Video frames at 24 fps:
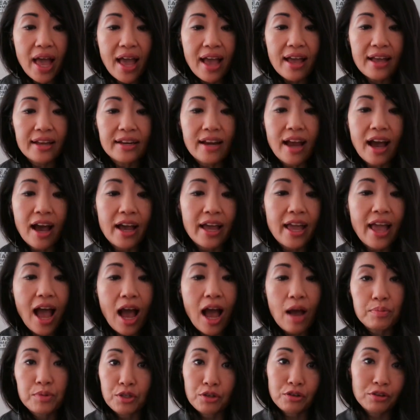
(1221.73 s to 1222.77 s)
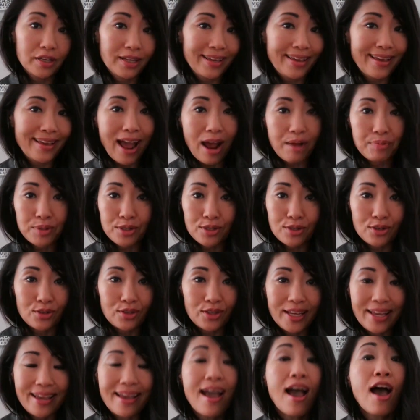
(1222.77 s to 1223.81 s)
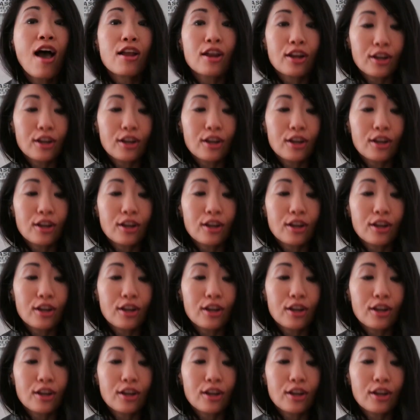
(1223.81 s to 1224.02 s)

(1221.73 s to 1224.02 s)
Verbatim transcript: and I absolutely, absolutely